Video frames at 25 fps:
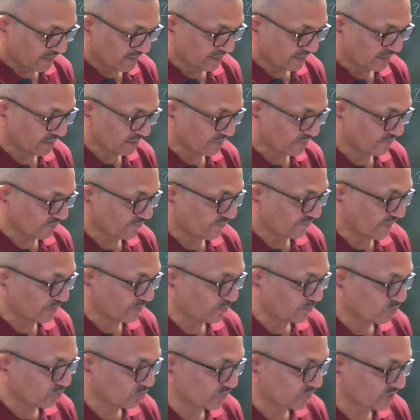Now,
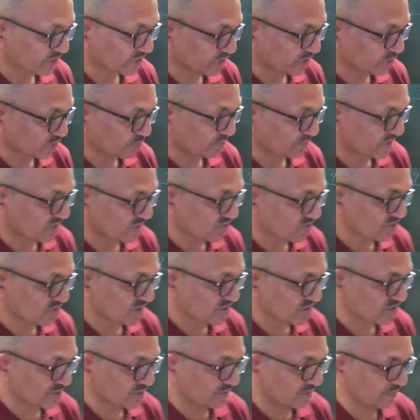one more question to be
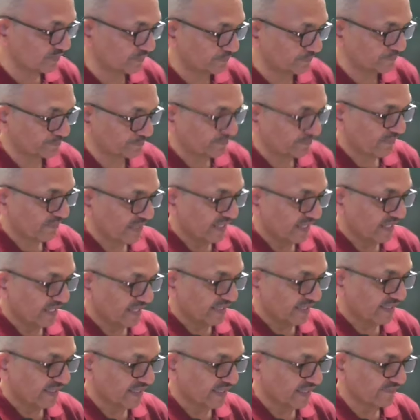discussed.
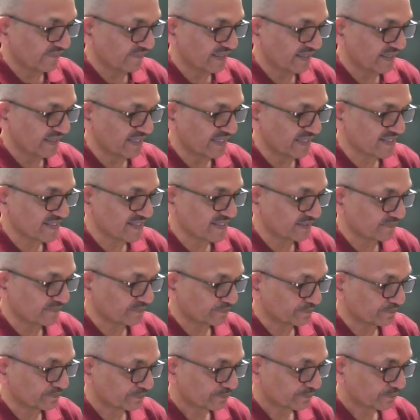Giving
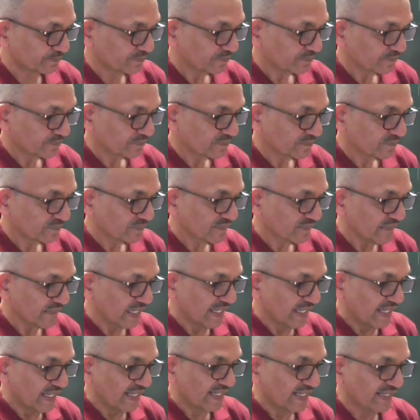reason,
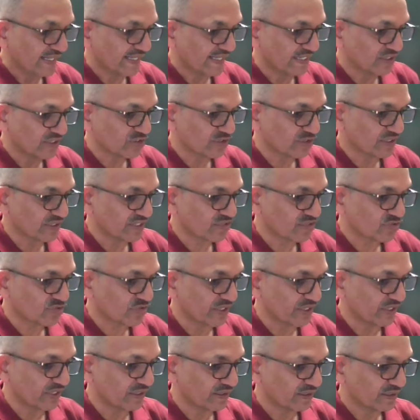arrange
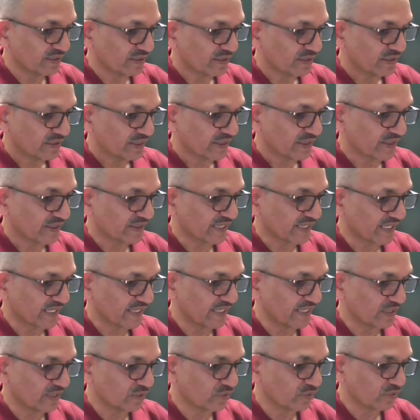glycerine,
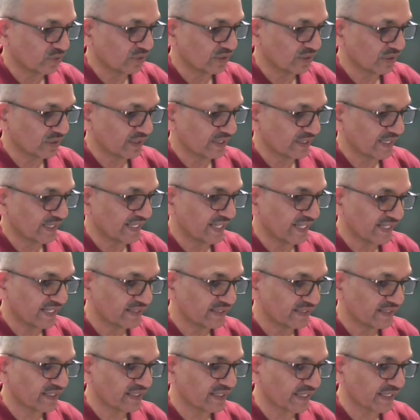ethyl alcohol,
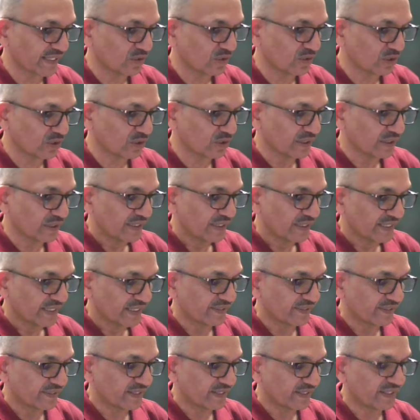and glycol
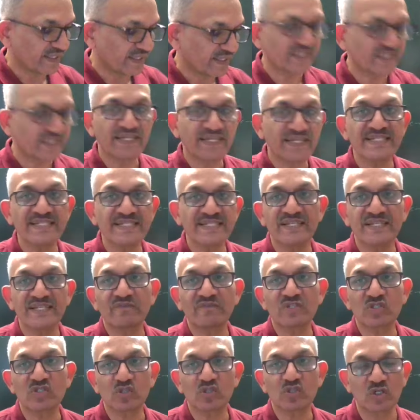in their increasing
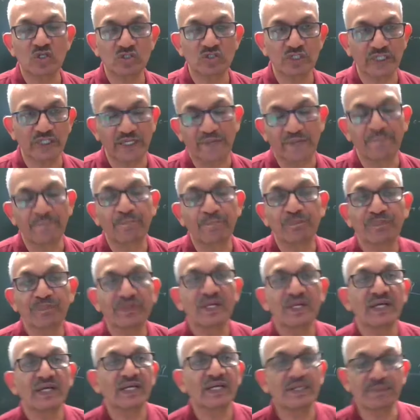viscosity.
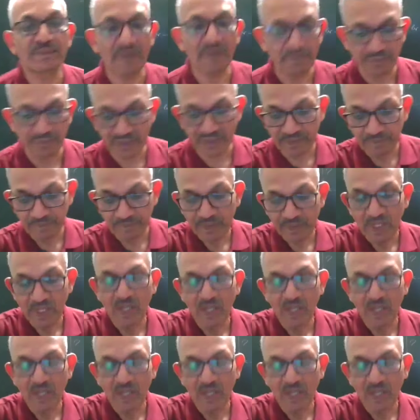Remember,